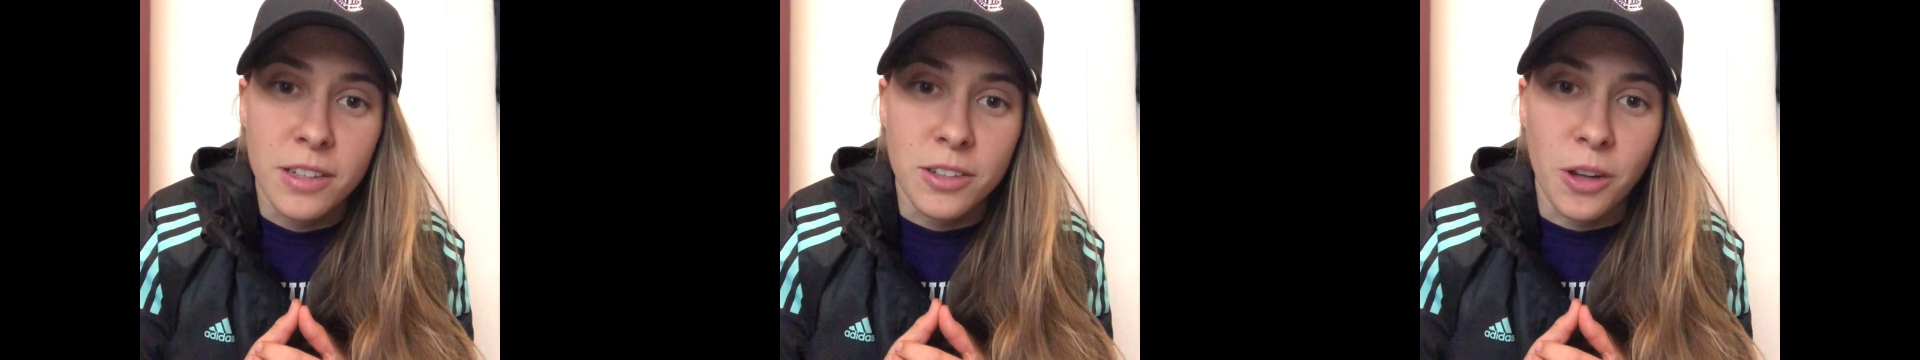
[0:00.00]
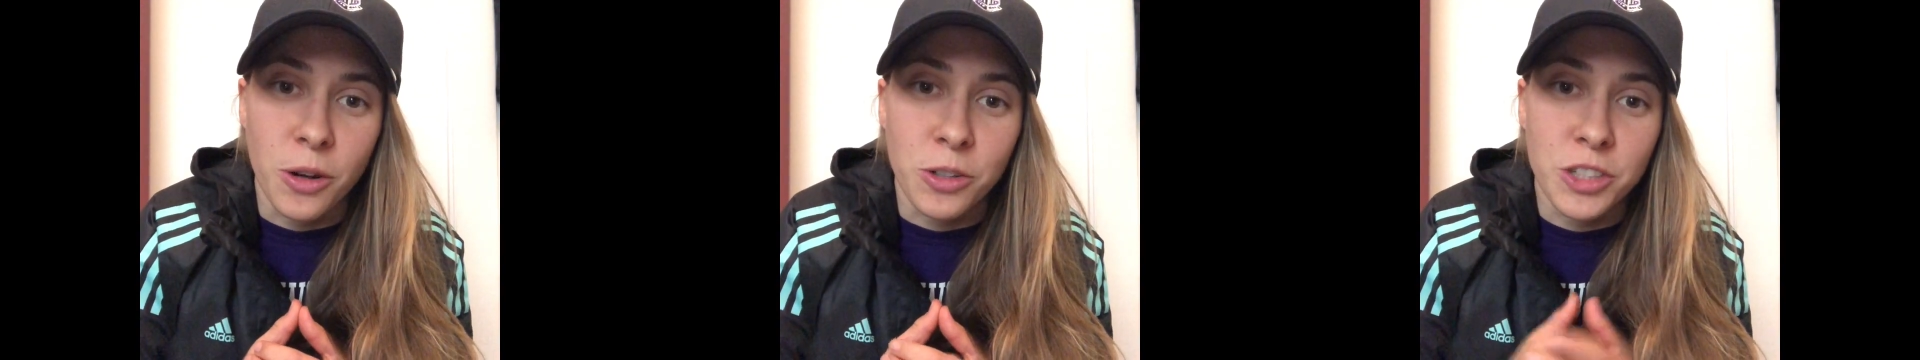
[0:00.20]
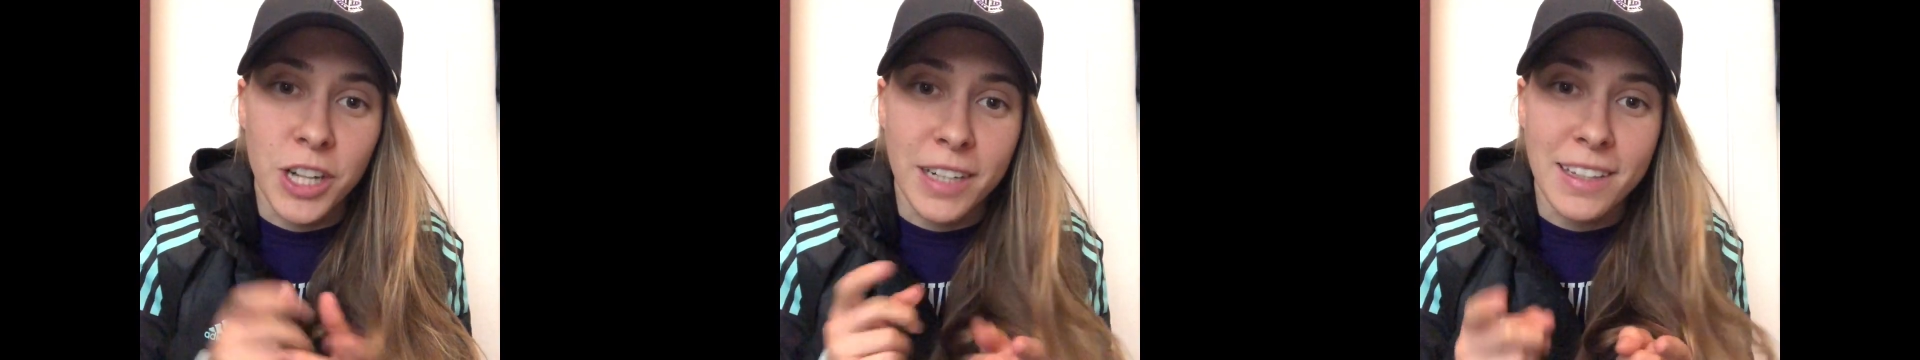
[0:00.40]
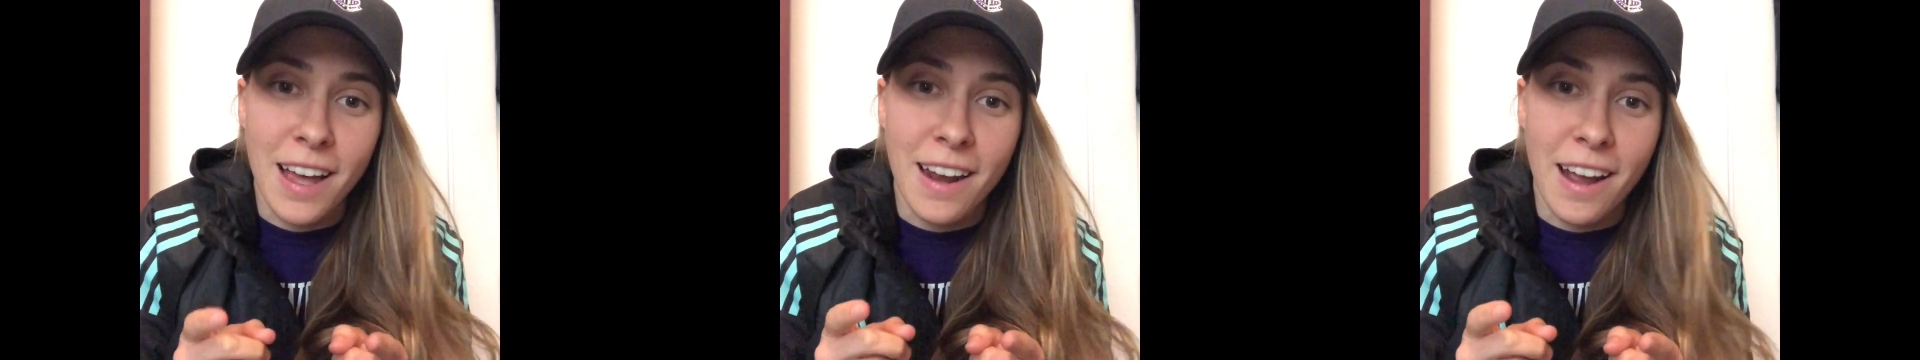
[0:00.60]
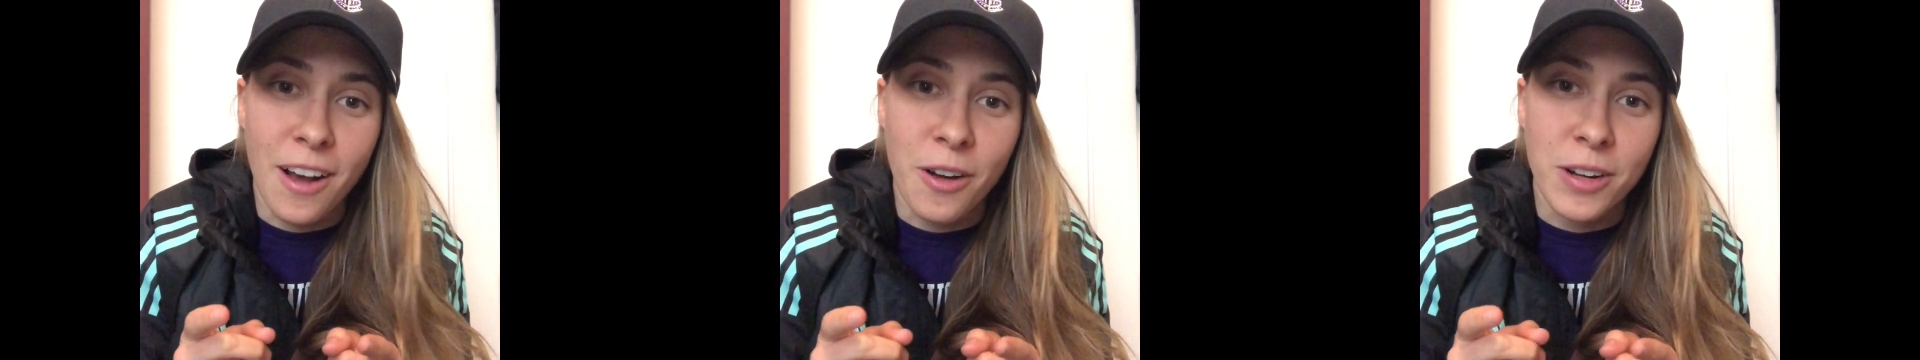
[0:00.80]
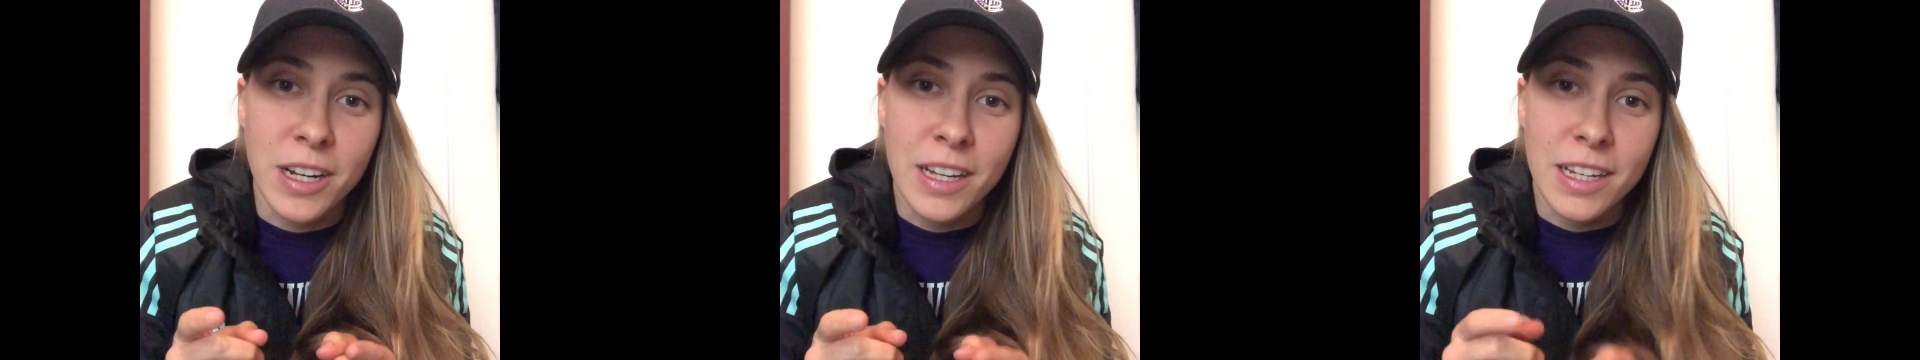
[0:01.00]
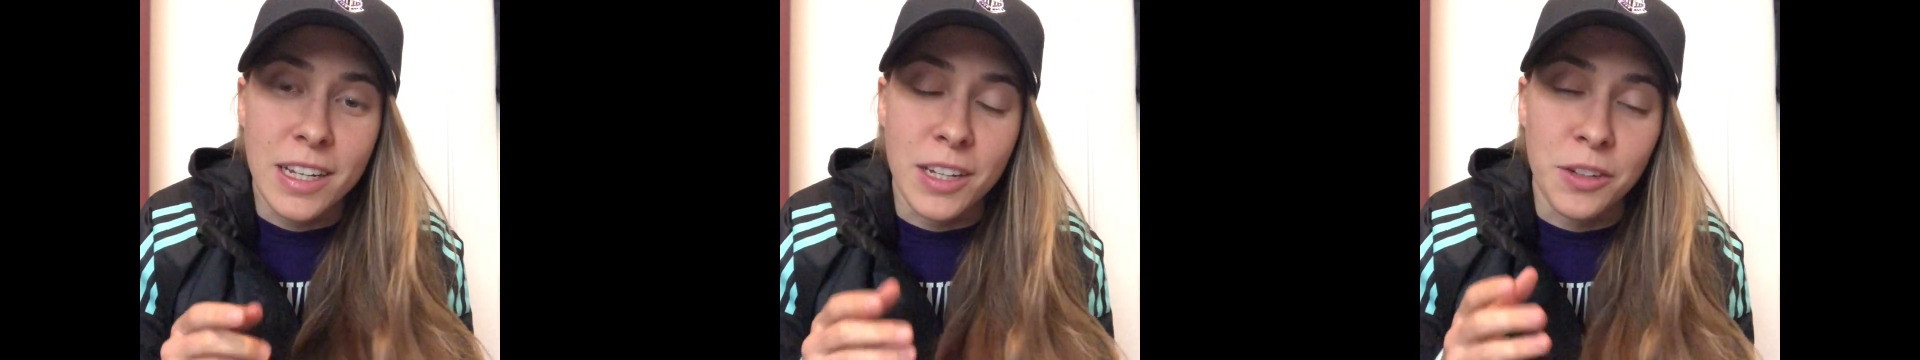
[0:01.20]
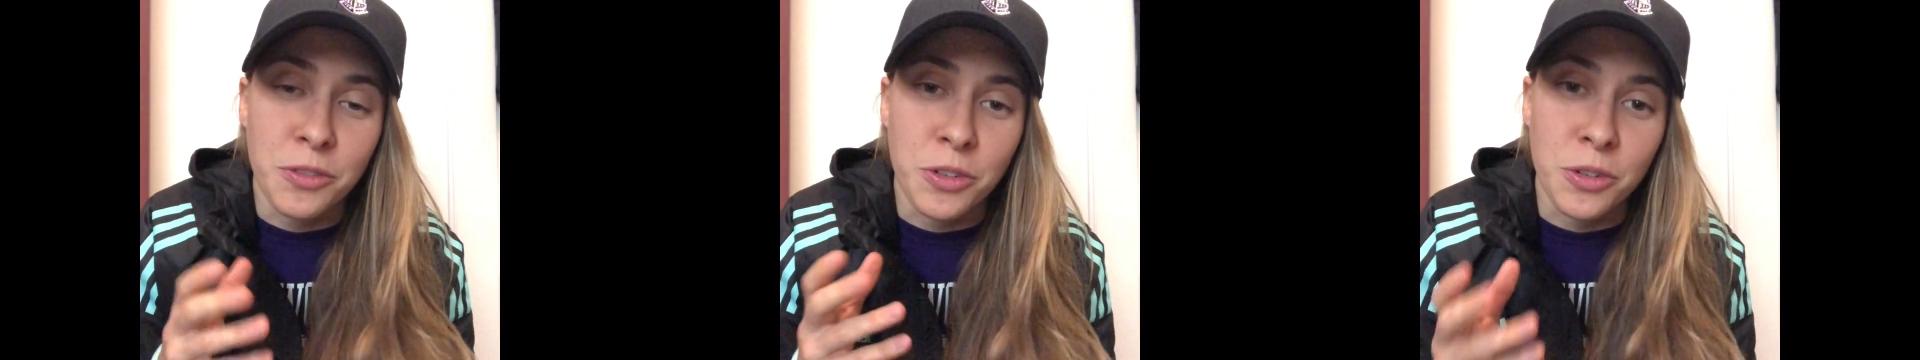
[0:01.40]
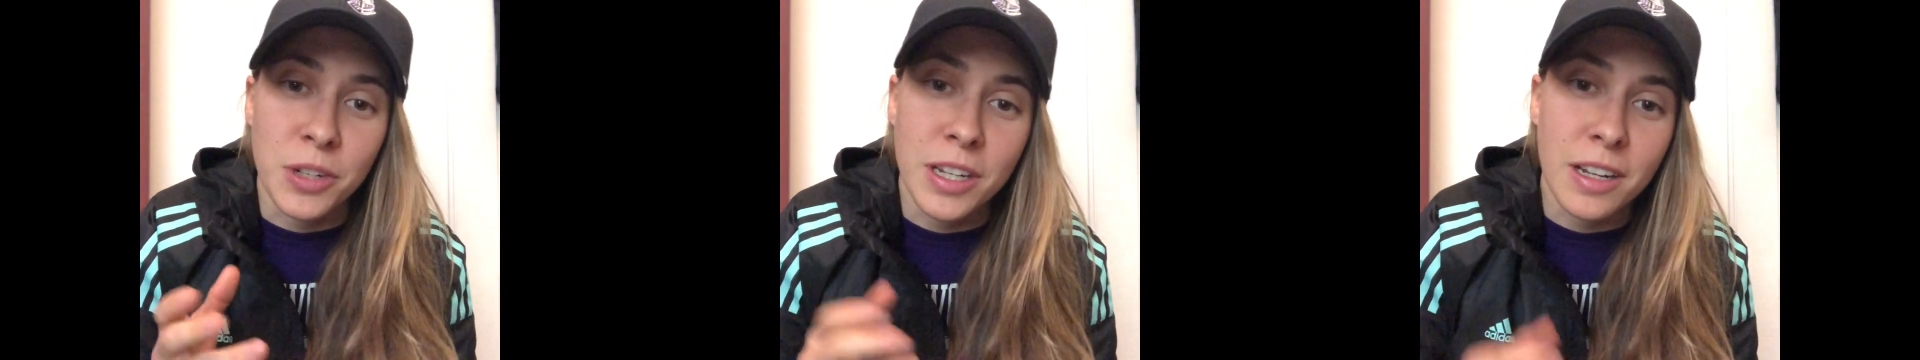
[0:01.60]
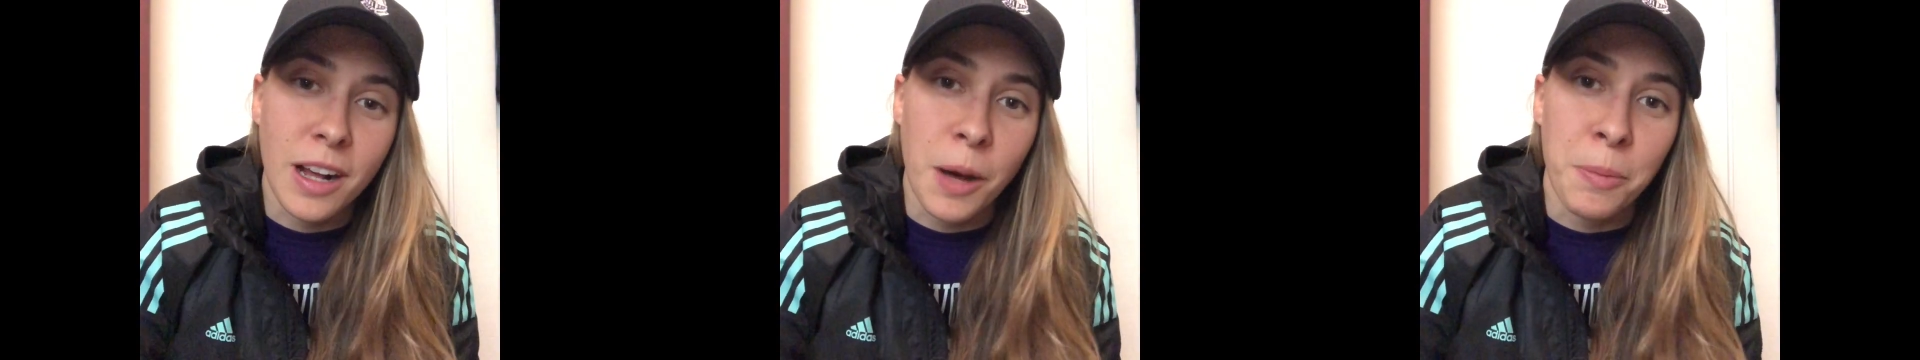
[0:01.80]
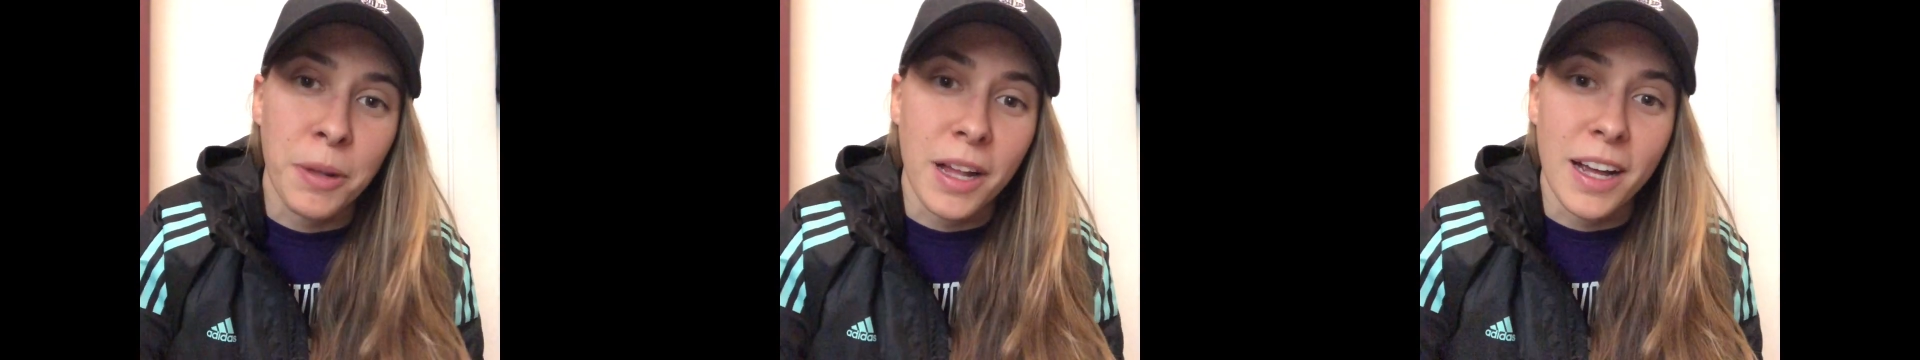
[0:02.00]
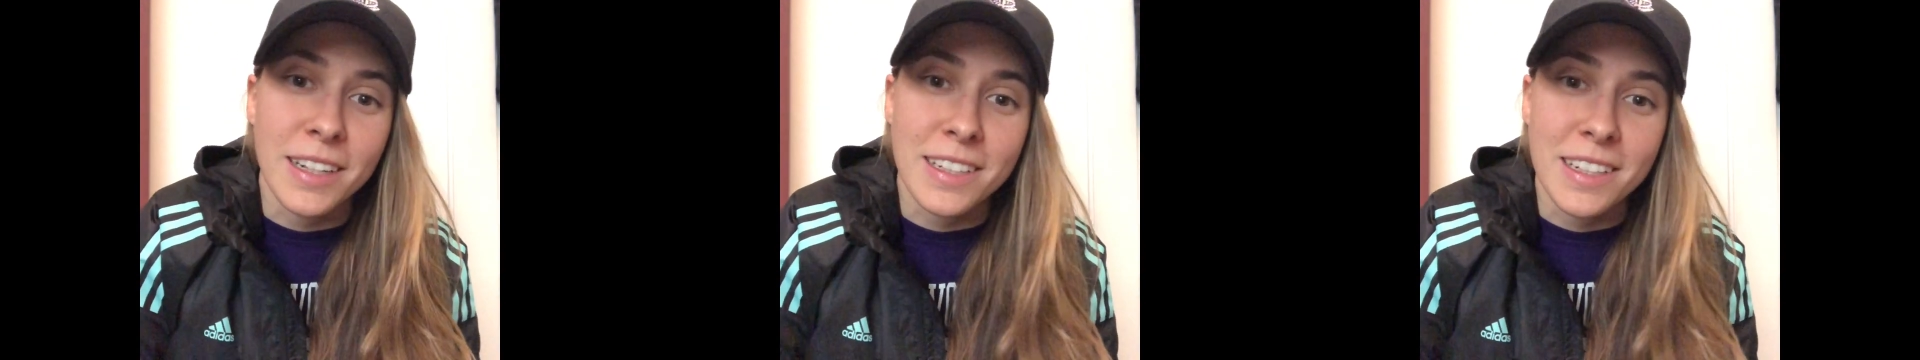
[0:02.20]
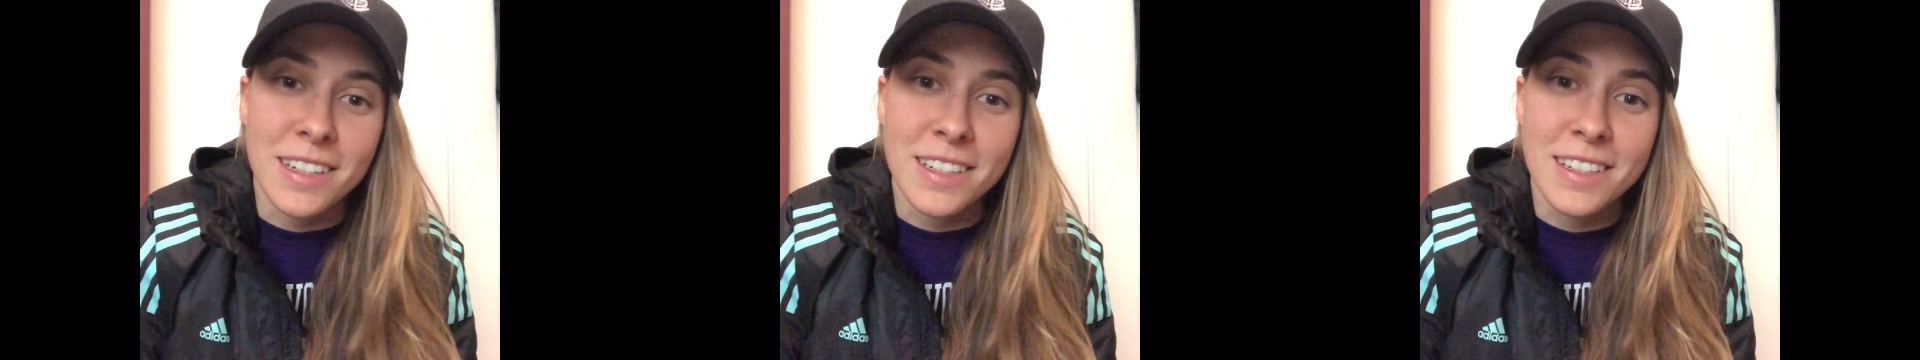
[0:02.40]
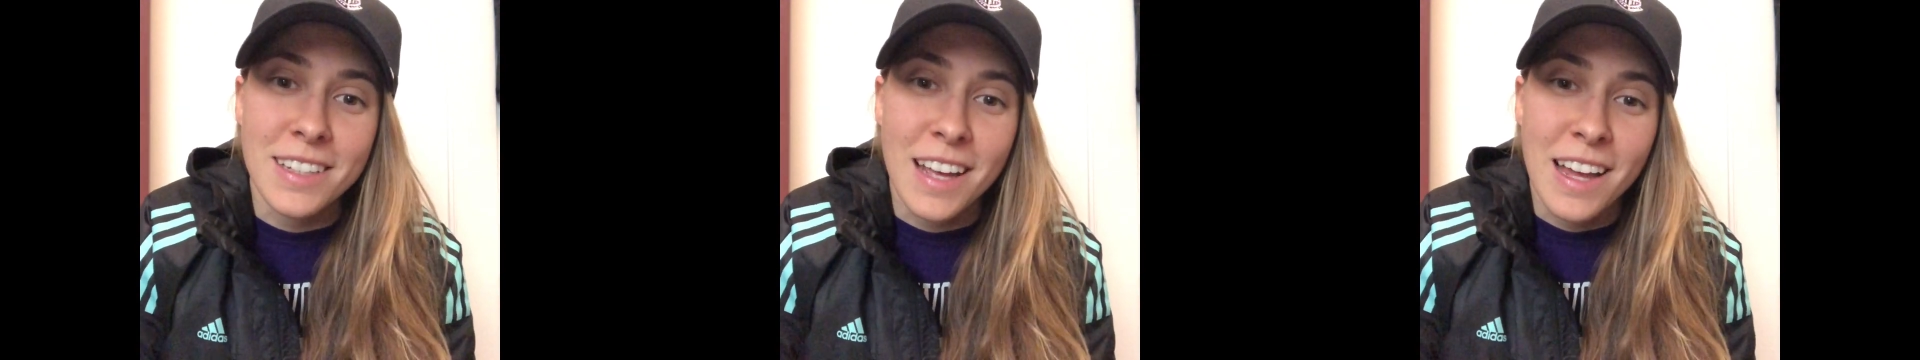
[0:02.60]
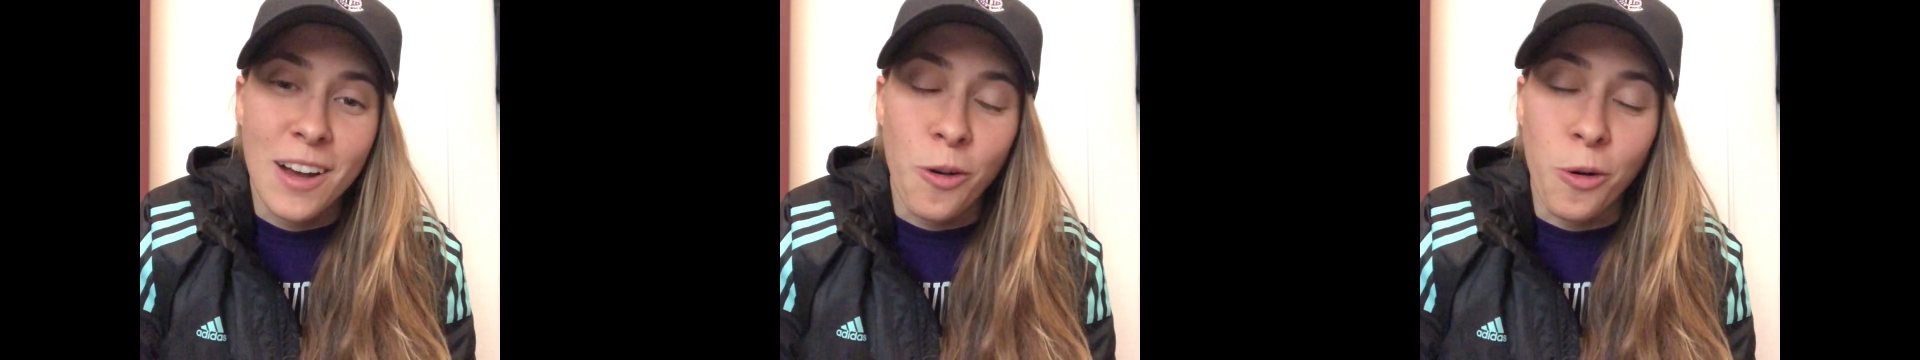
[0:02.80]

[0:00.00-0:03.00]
So check that out if you need a couple ideas,